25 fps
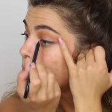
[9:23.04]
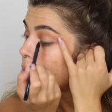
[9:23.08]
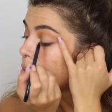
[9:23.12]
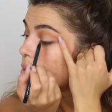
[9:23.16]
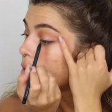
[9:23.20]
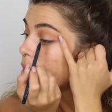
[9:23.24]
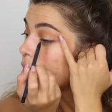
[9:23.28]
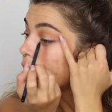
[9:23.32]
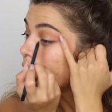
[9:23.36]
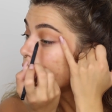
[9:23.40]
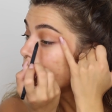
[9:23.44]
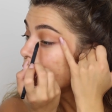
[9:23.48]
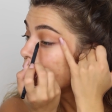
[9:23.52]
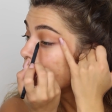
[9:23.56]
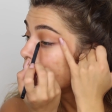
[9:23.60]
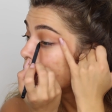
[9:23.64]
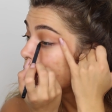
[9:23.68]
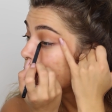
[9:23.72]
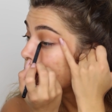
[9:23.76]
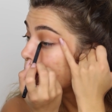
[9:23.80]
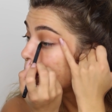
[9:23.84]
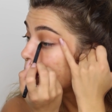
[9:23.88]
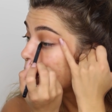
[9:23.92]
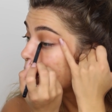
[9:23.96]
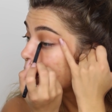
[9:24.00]
pretty
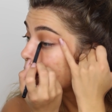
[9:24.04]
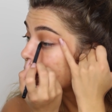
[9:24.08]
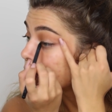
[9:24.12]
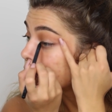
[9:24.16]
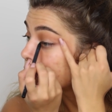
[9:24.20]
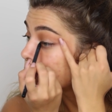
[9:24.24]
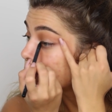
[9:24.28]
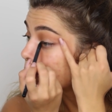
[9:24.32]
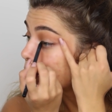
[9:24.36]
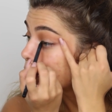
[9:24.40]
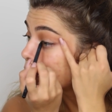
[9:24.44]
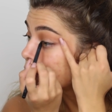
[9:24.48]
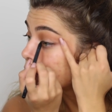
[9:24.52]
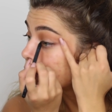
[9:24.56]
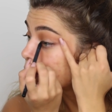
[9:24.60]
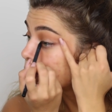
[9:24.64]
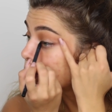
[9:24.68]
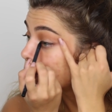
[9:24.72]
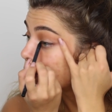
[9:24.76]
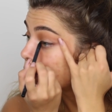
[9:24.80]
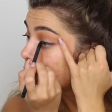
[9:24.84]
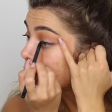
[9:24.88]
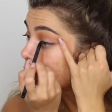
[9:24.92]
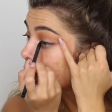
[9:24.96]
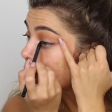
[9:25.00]
because I'm gonna
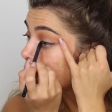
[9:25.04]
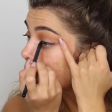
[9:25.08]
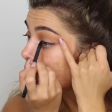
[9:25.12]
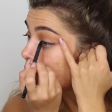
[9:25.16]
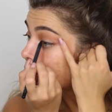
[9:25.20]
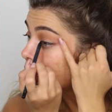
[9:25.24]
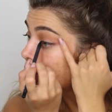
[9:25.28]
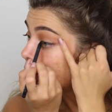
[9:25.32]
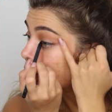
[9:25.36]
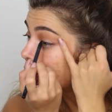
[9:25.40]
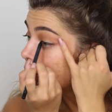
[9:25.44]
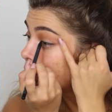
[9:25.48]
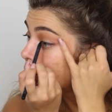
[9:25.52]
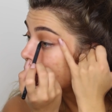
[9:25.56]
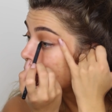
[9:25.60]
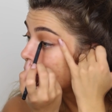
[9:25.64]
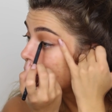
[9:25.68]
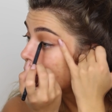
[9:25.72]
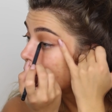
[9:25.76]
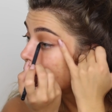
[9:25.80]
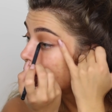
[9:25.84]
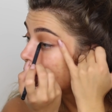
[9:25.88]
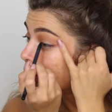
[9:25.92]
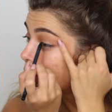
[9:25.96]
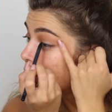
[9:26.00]
smoke it out
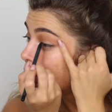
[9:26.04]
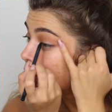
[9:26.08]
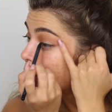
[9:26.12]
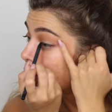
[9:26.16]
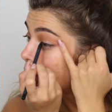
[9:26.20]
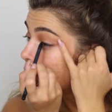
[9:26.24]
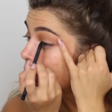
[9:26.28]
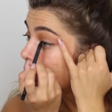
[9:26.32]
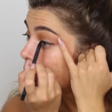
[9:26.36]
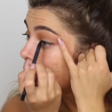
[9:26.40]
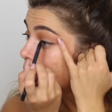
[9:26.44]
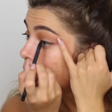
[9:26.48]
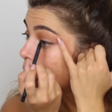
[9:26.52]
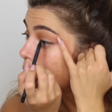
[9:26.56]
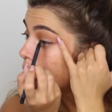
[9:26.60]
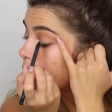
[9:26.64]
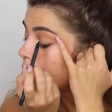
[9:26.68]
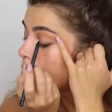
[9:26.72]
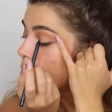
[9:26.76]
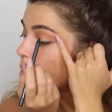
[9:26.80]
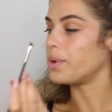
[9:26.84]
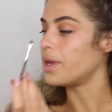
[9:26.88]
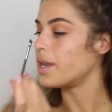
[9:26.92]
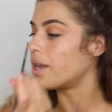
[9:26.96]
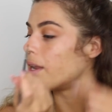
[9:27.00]

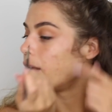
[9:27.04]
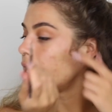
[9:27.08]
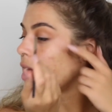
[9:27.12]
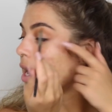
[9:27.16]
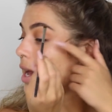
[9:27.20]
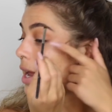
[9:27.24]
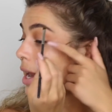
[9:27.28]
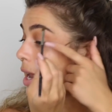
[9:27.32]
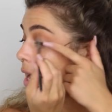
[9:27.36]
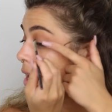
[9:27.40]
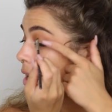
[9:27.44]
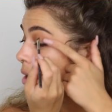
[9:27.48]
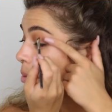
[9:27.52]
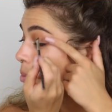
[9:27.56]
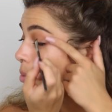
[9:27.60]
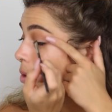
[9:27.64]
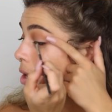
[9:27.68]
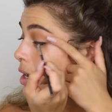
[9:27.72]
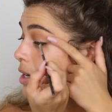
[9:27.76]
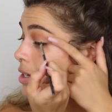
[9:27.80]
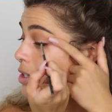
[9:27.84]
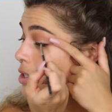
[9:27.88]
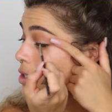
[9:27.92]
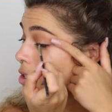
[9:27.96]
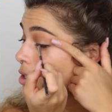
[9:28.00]
with an eyeliner
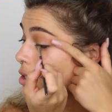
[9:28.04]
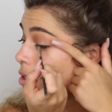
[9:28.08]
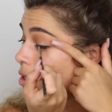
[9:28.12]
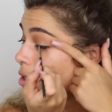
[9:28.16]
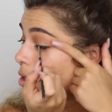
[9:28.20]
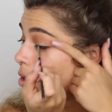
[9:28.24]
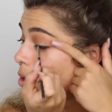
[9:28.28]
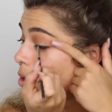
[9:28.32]
brush.